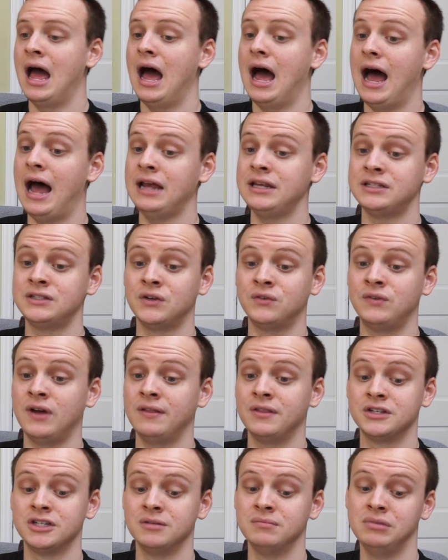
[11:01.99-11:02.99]
I still found
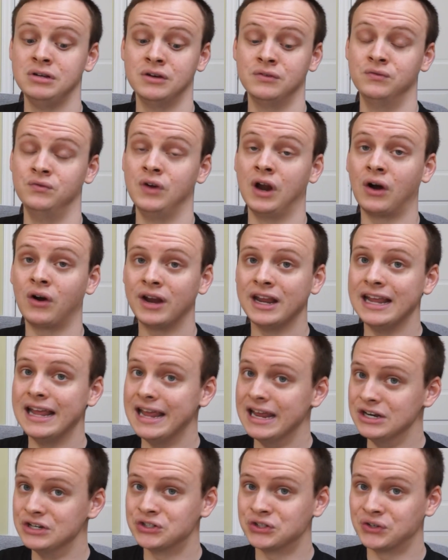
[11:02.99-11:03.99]
this to be a very
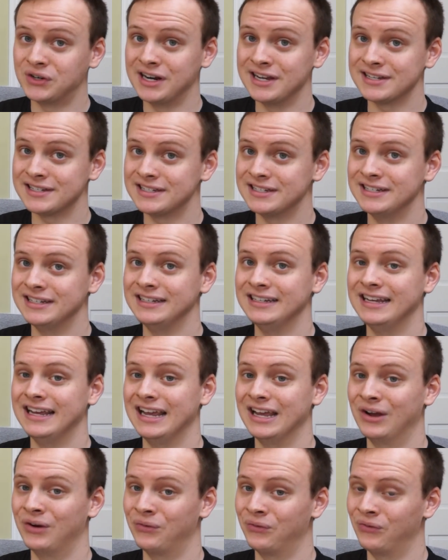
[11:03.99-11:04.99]
interesting
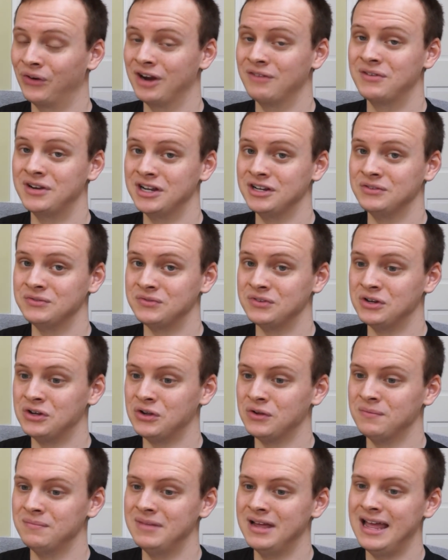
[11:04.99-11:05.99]
and riveting
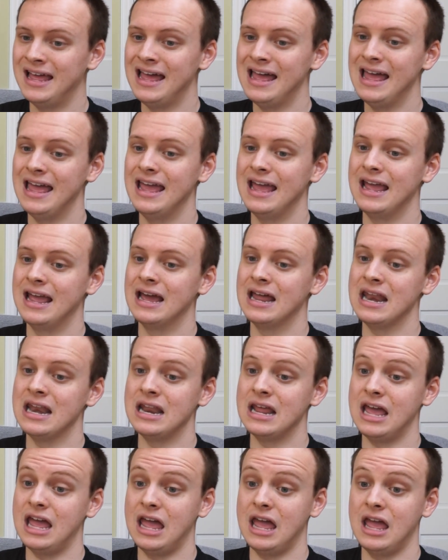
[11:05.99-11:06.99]
film. And
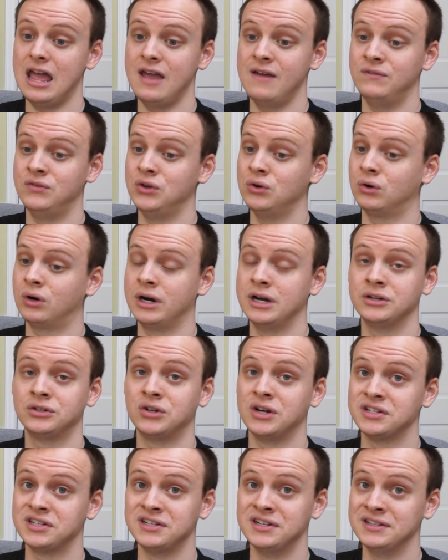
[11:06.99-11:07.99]
if you are
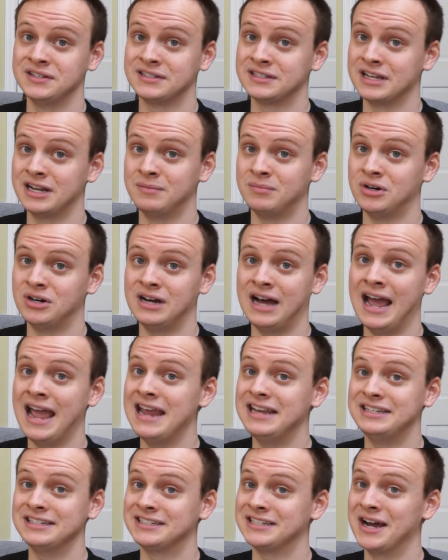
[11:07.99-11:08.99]
interested in cinema, I hate
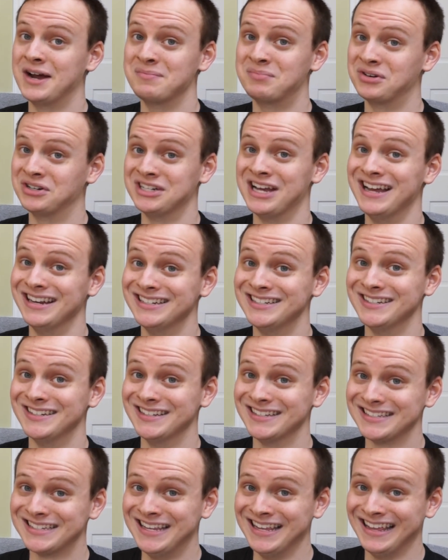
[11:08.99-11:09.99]
to sound
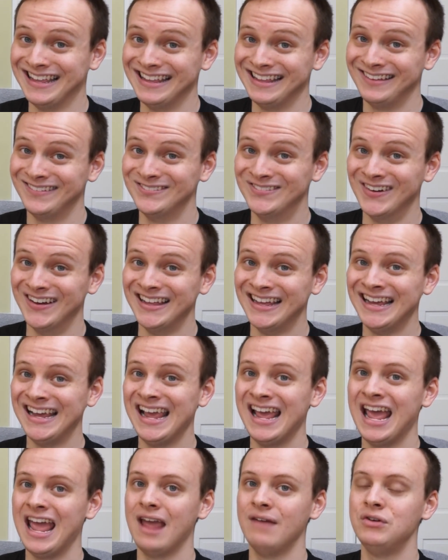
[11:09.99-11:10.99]
pretentious, but
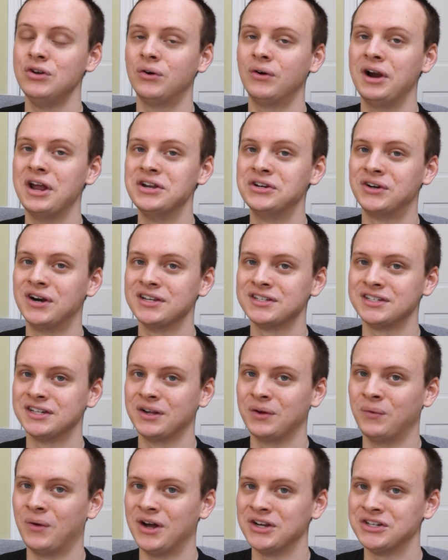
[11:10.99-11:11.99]
if you are interested in
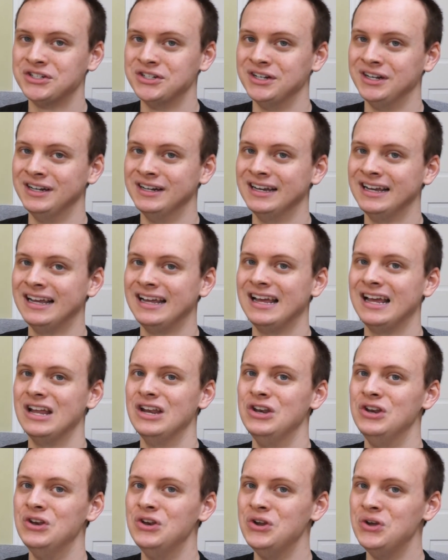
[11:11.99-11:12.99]
watching
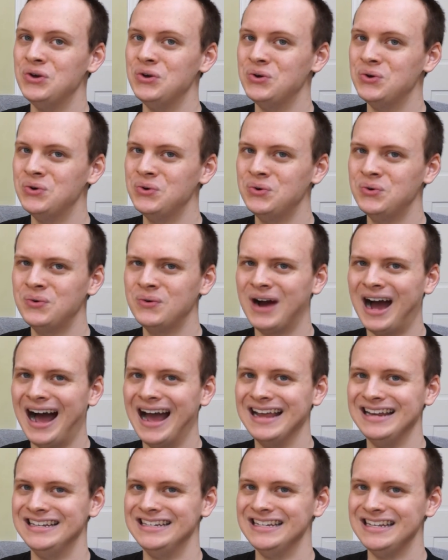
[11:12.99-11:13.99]
new
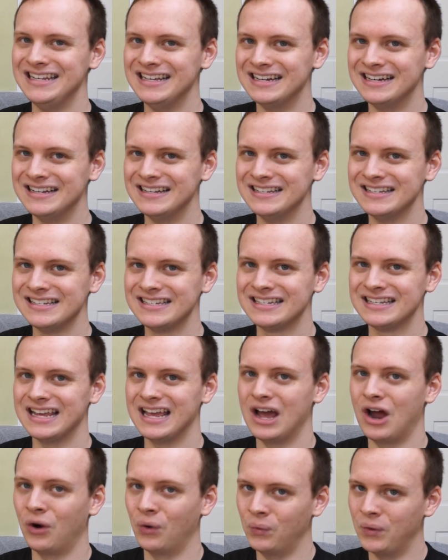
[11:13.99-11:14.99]
ideas,
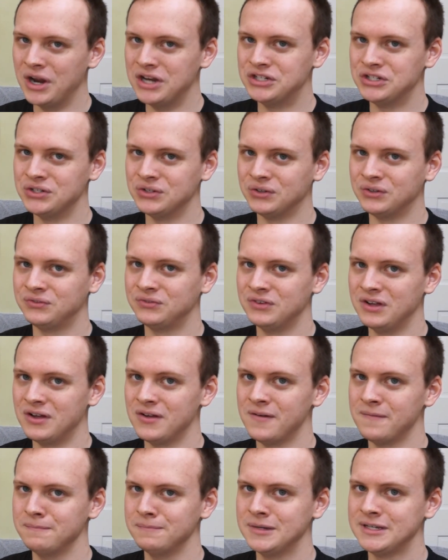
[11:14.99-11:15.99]
original
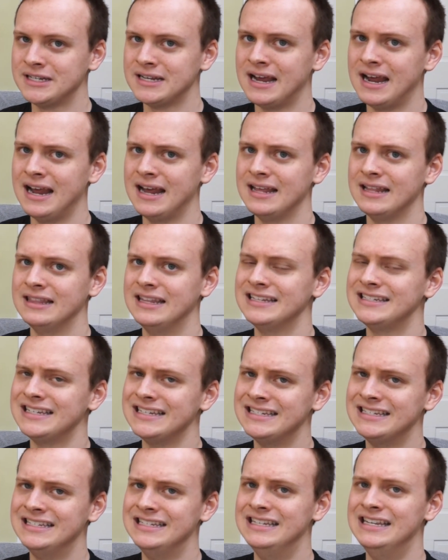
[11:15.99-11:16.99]
films, this
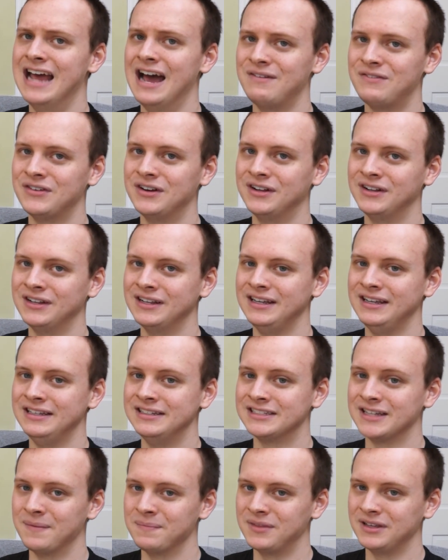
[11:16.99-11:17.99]
is definitely
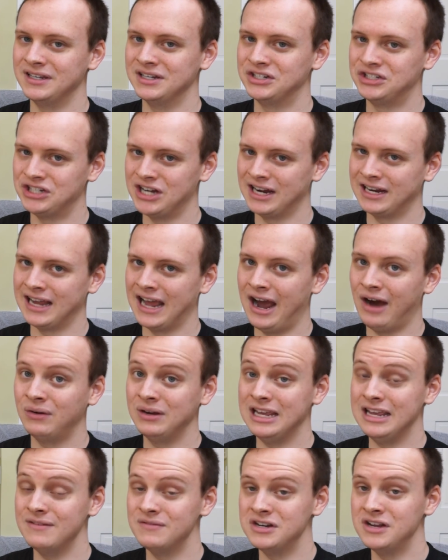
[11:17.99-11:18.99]
something to check out.
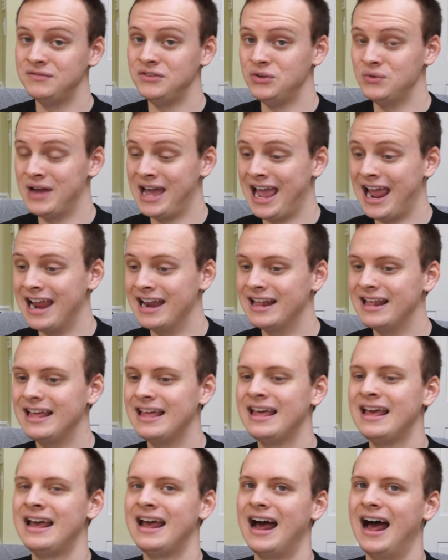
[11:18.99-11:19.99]
Even if you hate it,
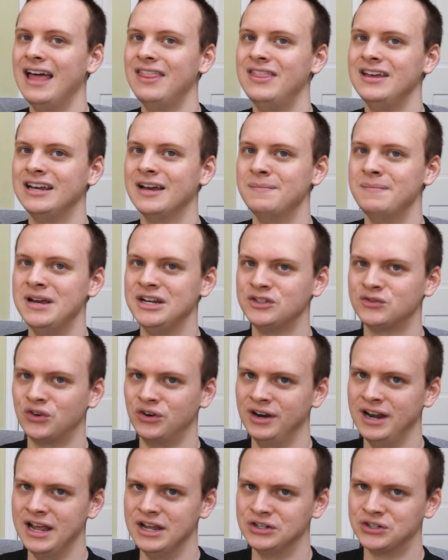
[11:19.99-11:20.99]
I think it makes for an
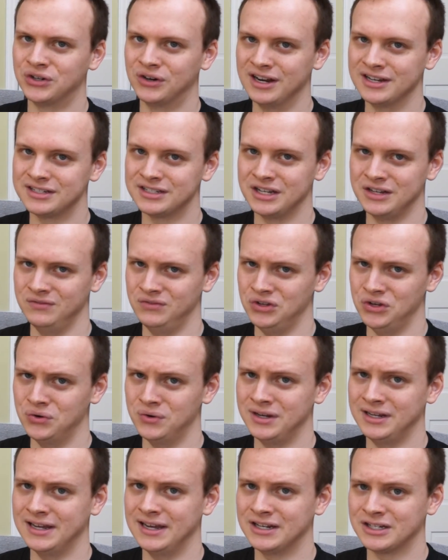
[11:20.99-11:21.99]
interesting
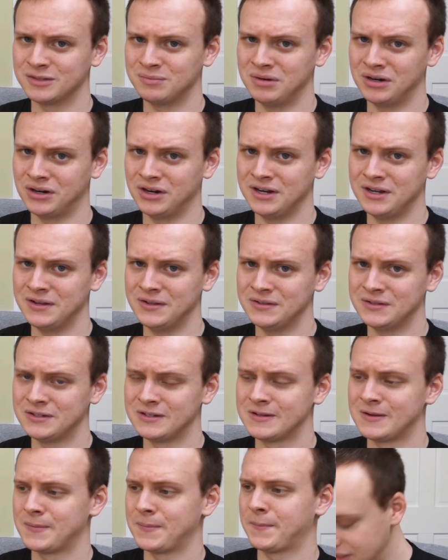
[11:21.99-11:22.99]
viewing
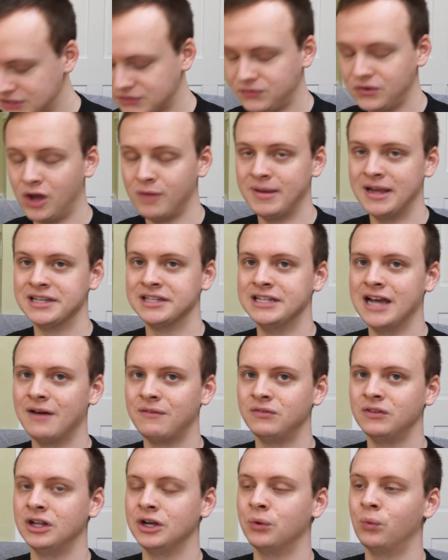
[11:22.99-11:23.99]
experience. This film has
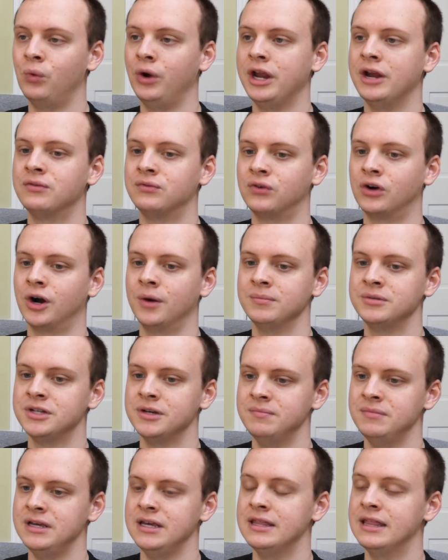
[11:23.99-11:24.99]
definitely reaffirmed
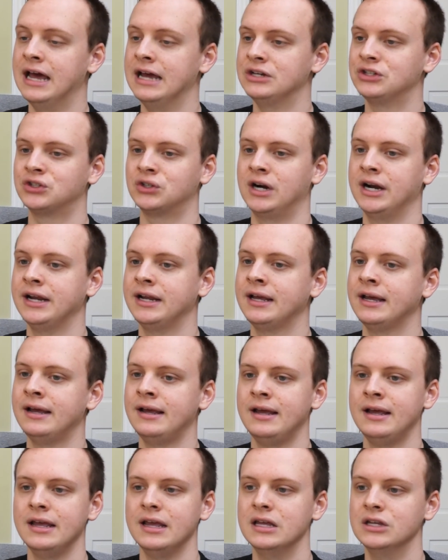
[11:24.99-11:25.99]
to me that Trank
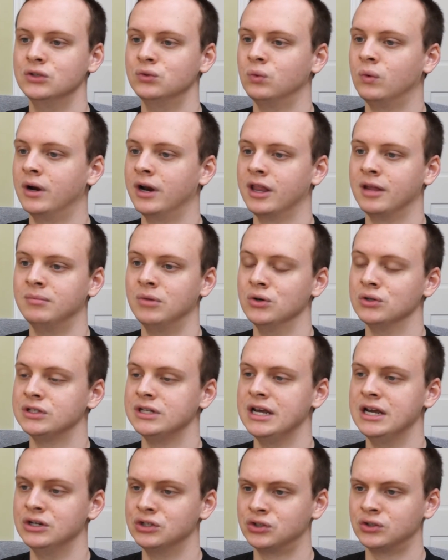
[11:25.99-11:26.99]
is one of the
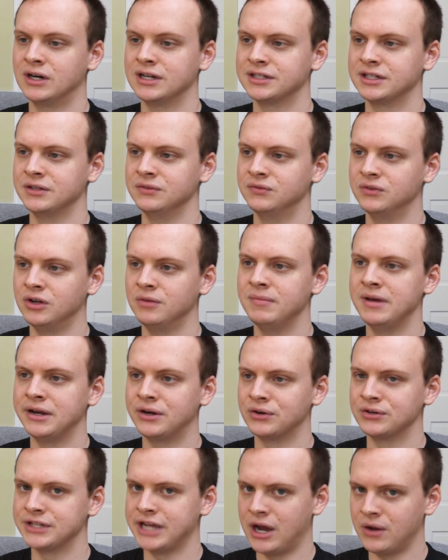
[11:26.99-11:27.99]
most interesting
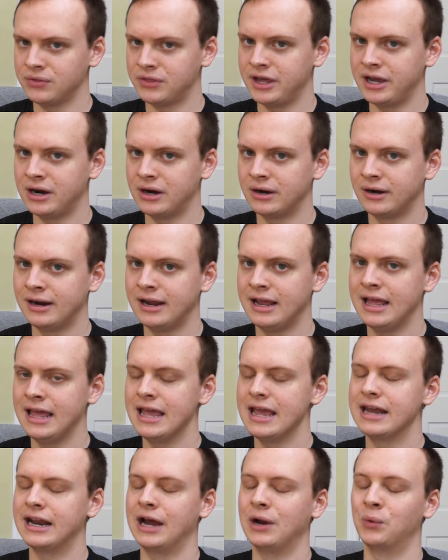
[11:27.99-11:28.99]
filmmakers out there,
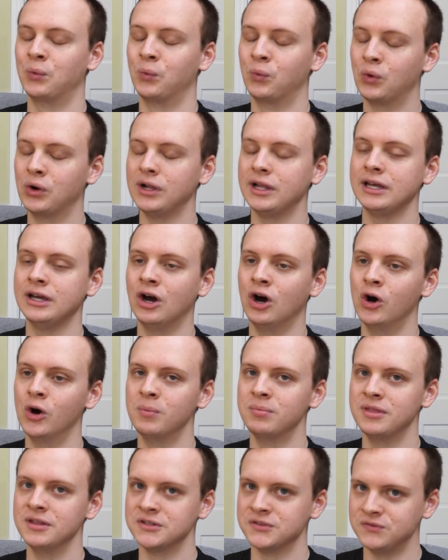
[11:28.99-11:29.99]
and I really
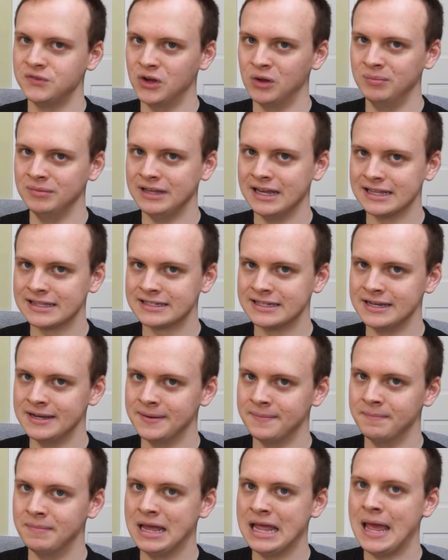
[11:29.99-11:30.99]
hope this film gets
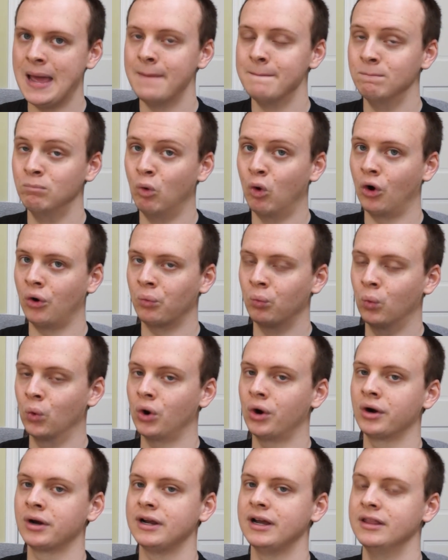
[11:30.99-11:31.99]
him more
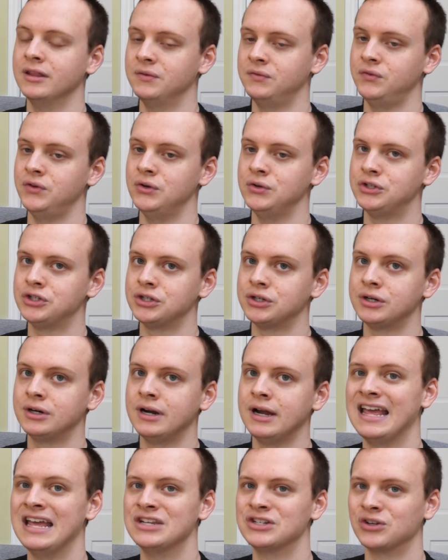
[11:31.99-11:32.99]
work in the
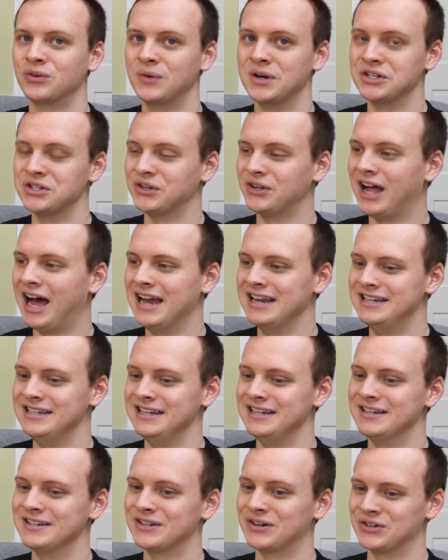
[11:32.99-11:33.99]
future. His original
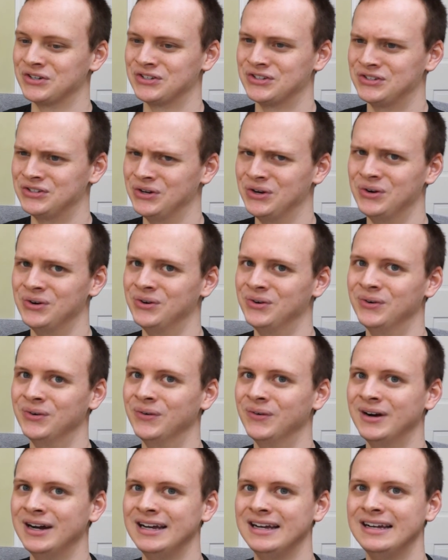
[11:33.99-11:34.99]
ideas are
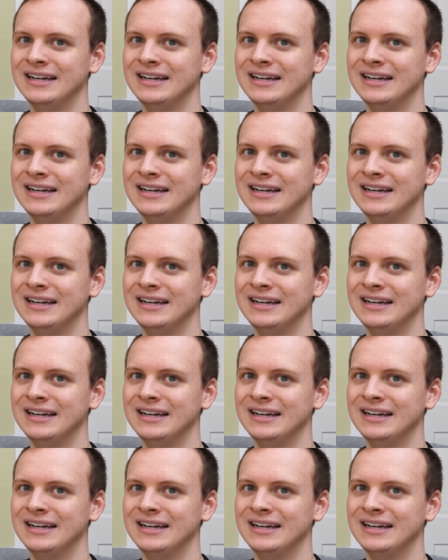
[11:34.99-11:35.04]
so